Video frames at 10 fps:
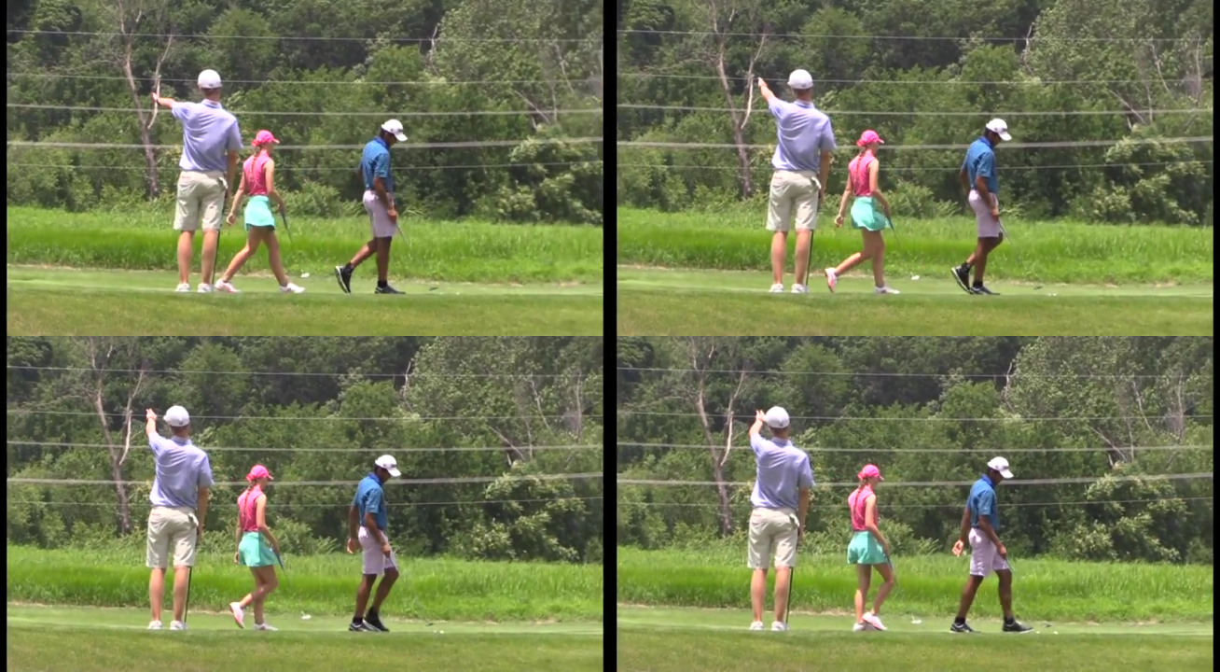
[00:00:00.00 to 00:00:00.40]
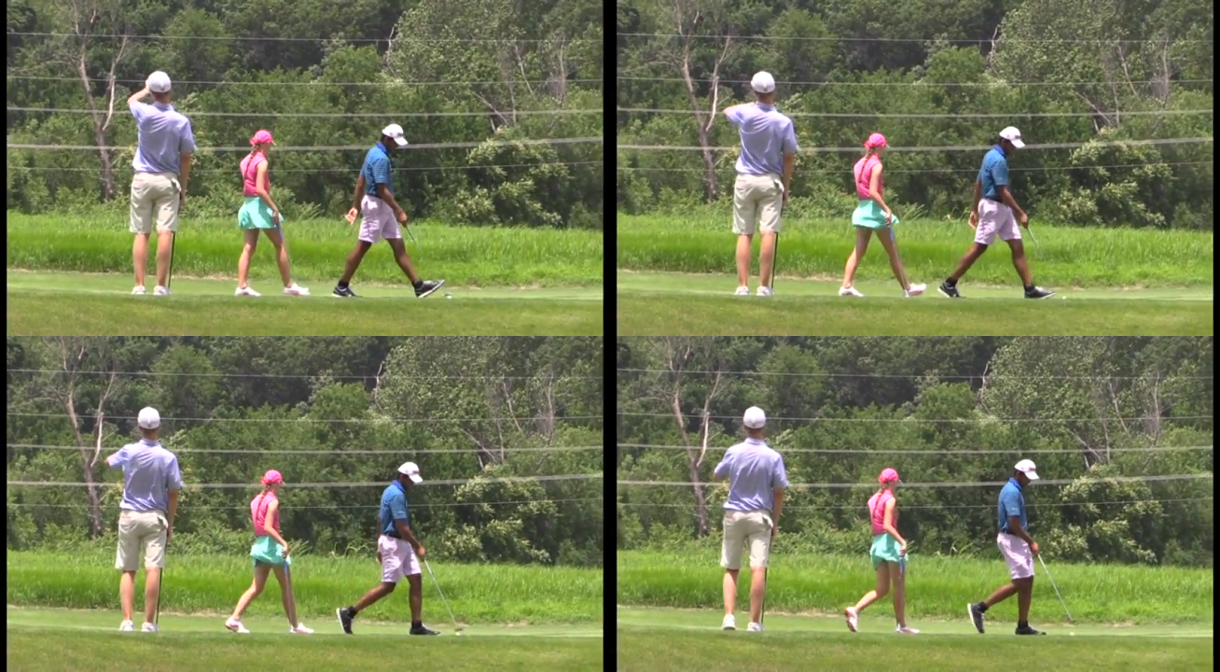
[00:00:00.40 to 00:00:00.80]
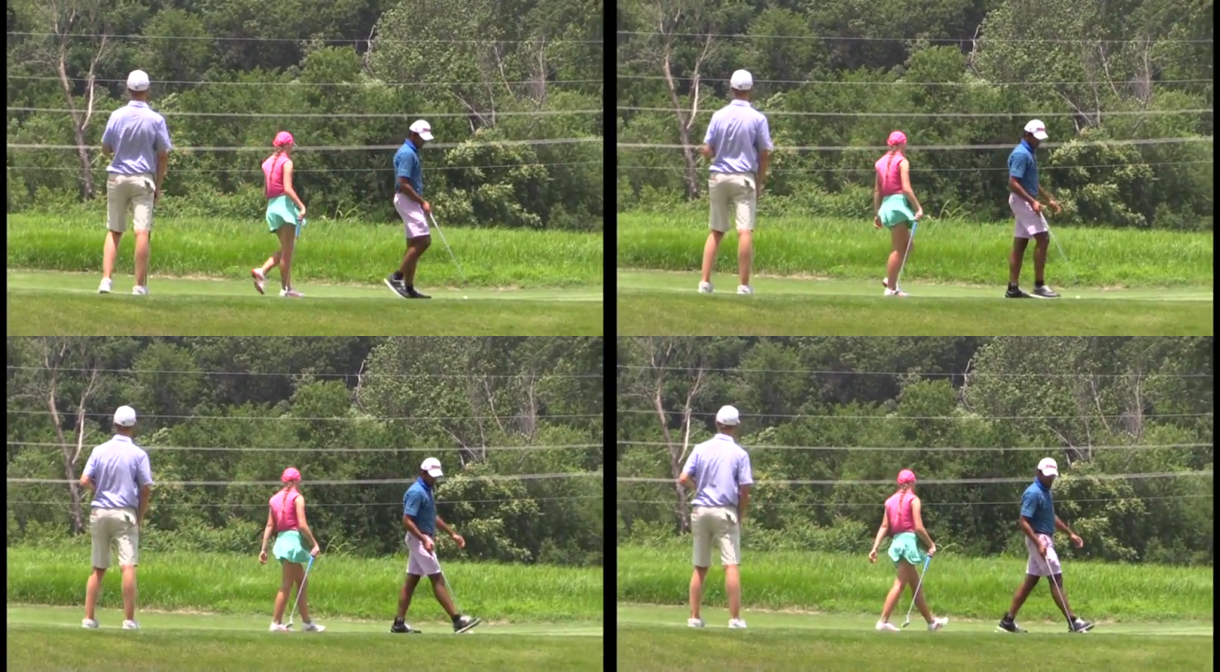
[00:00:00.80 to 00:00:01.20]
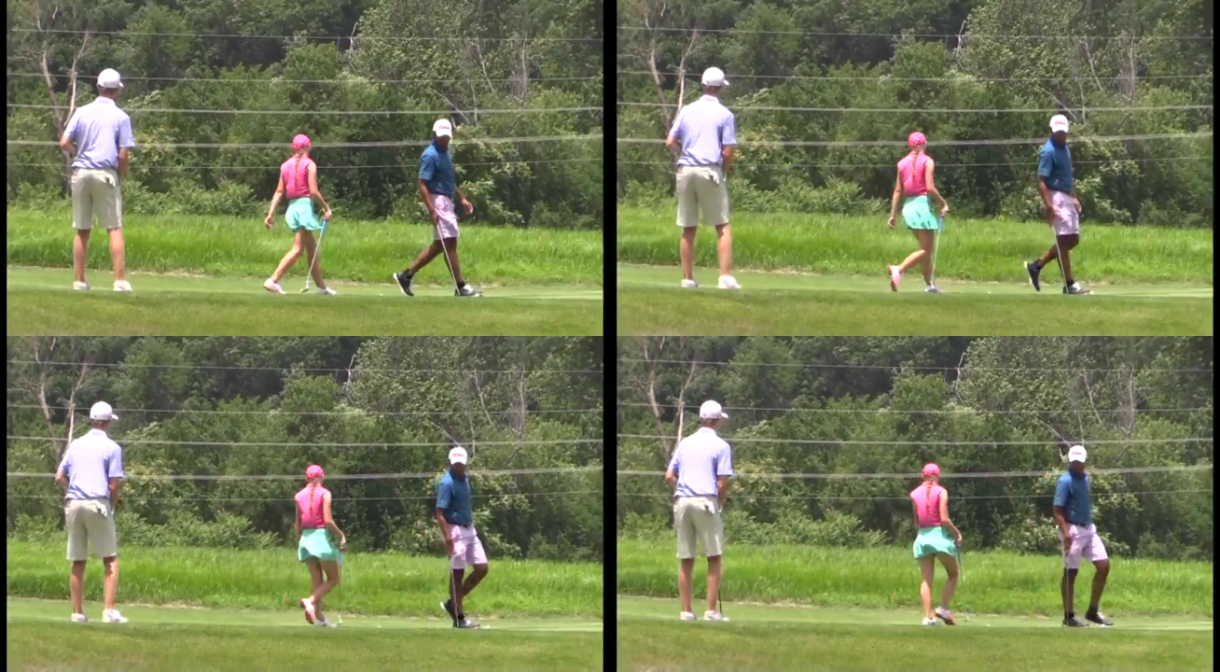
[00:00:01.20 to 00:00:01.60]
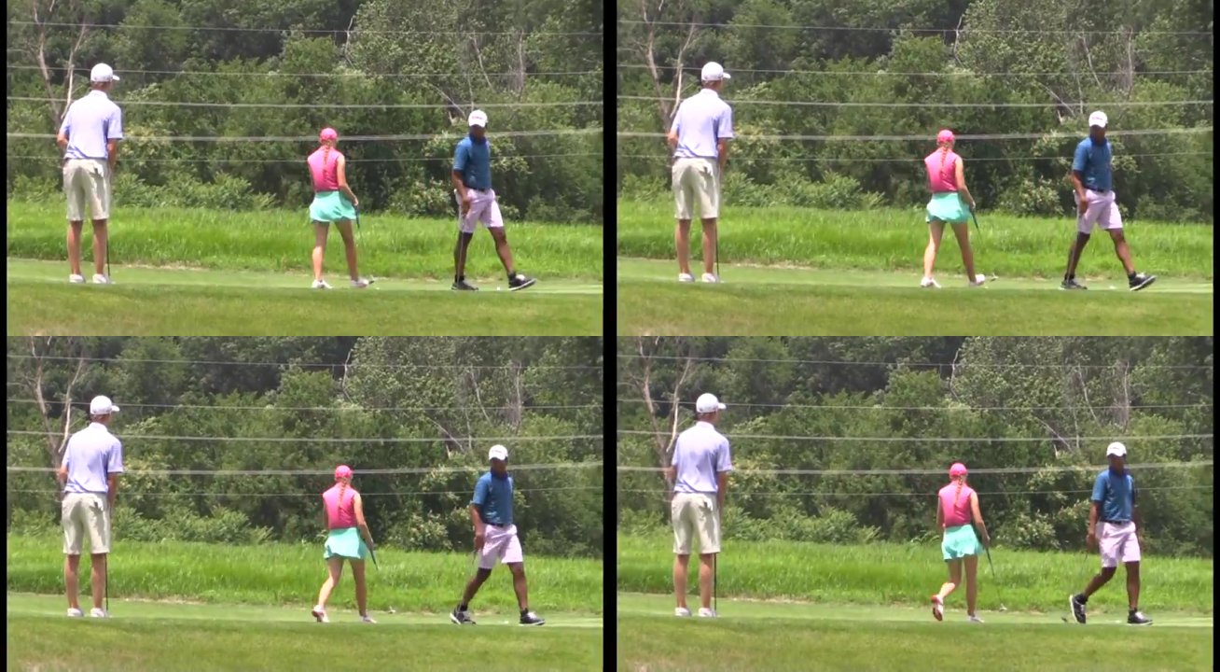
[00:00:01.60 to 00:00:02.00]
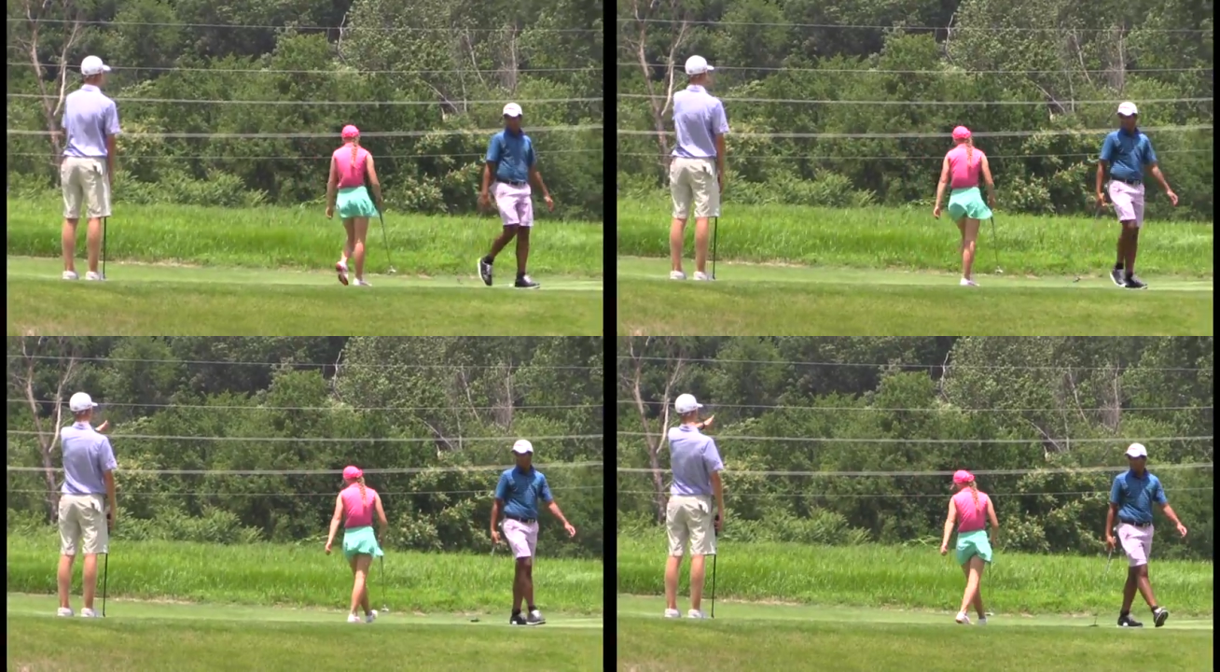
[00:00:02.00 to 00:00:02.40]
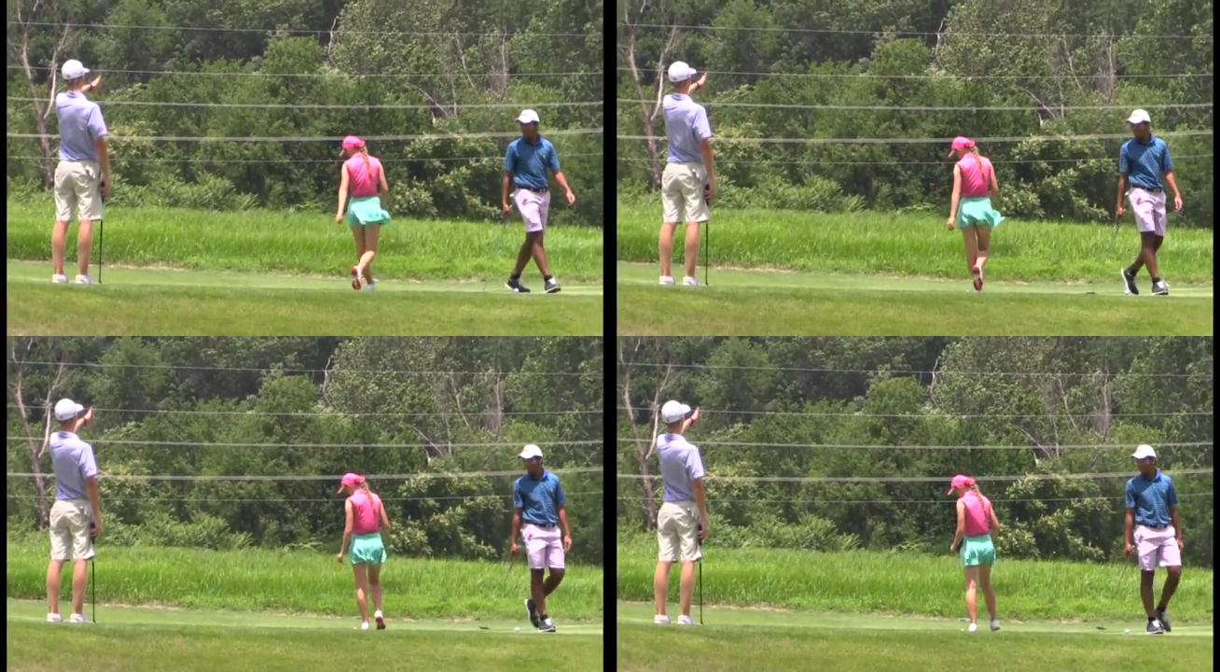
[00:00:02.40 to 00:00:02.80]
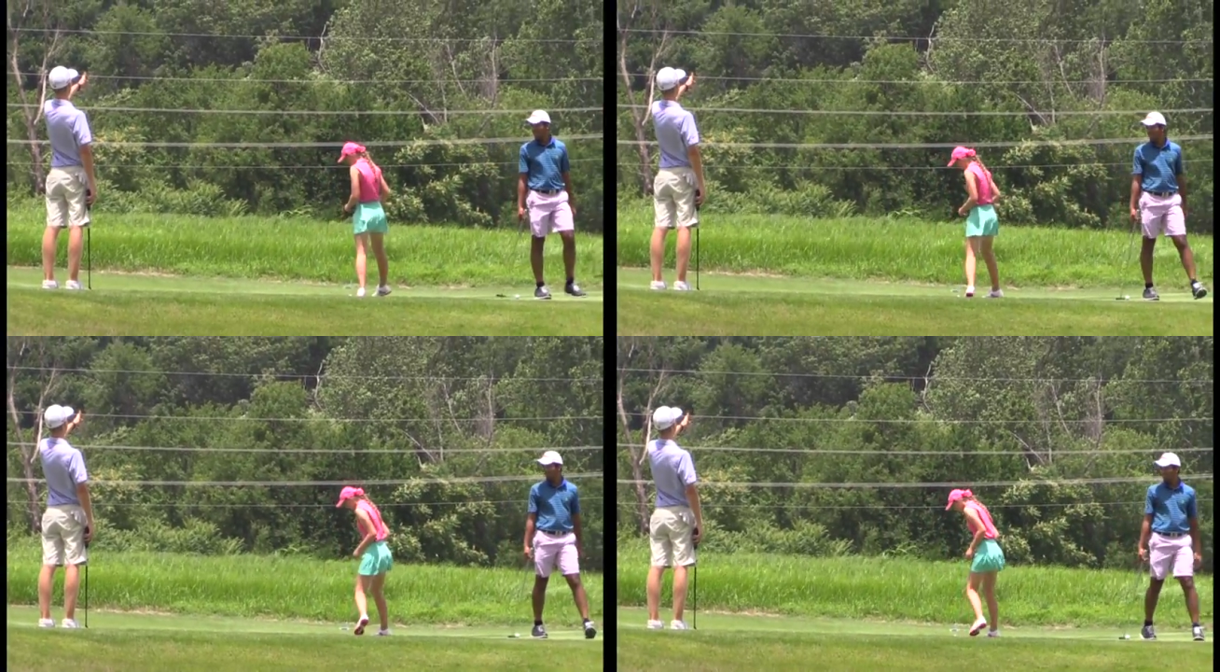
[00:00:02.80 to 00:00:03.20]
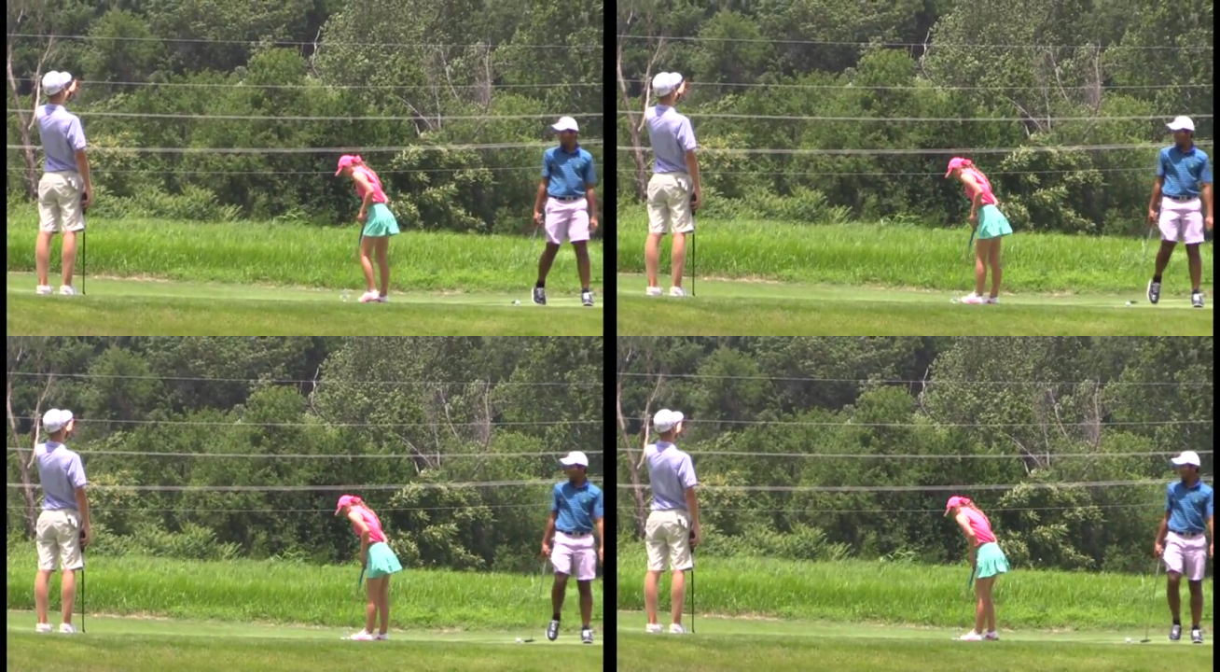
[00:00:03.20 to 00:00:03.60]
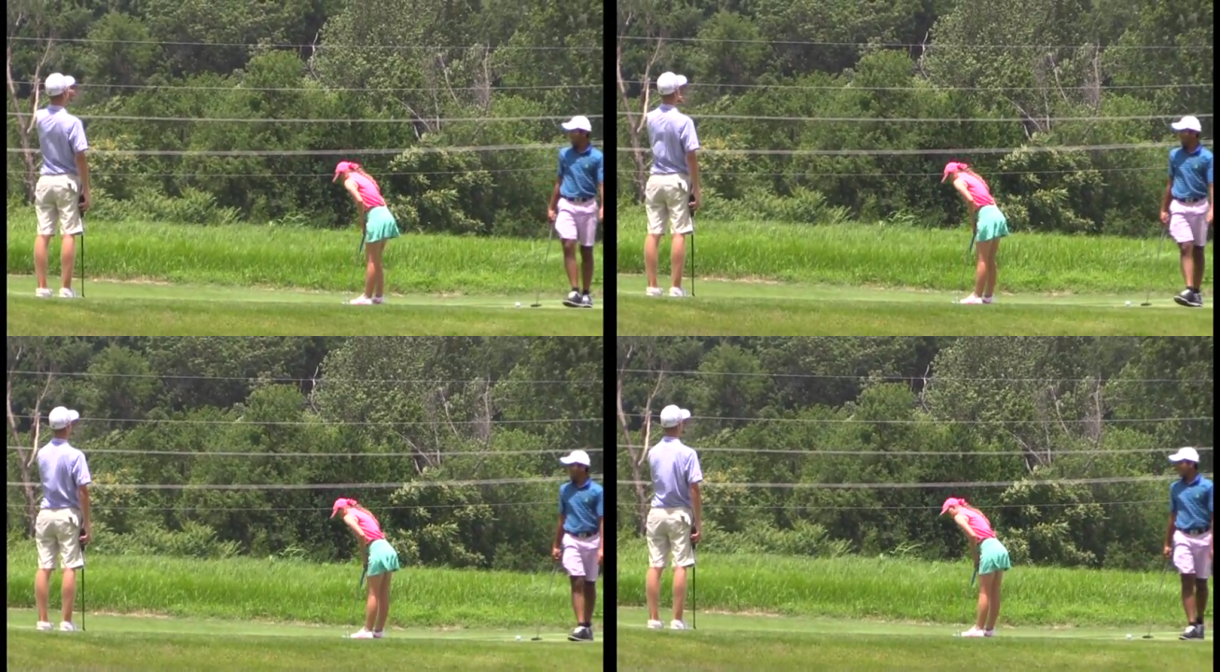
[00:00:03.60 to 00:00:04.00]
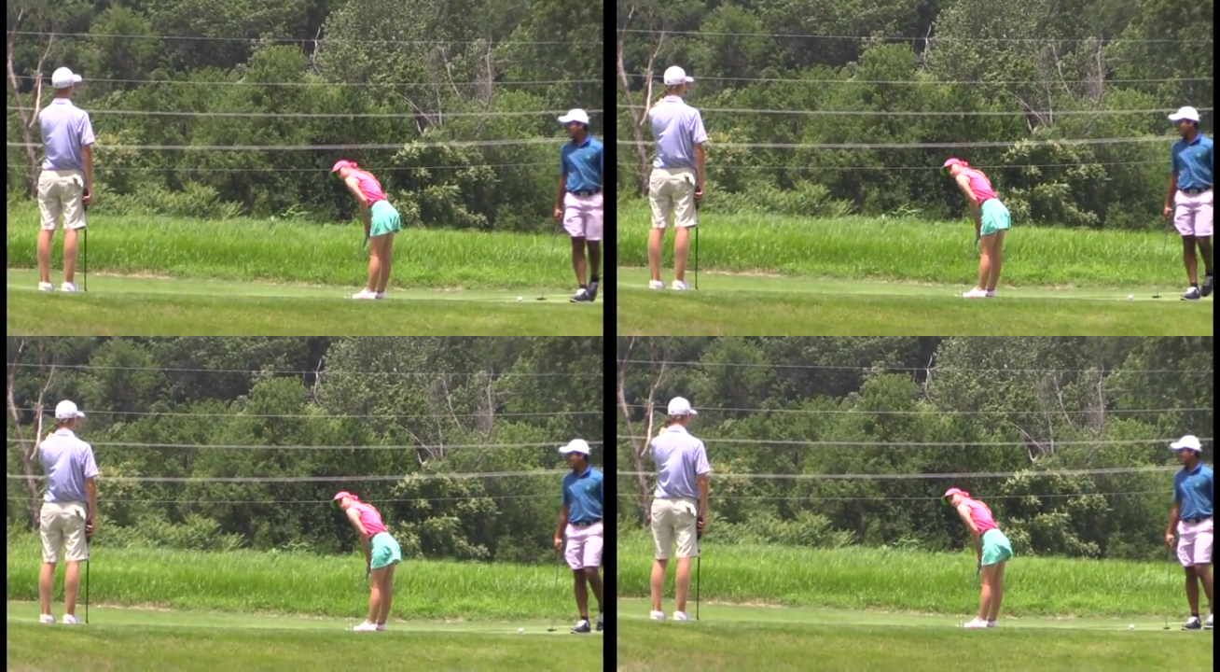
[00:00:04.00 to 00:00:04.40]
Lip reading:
[unreadable: no face in view]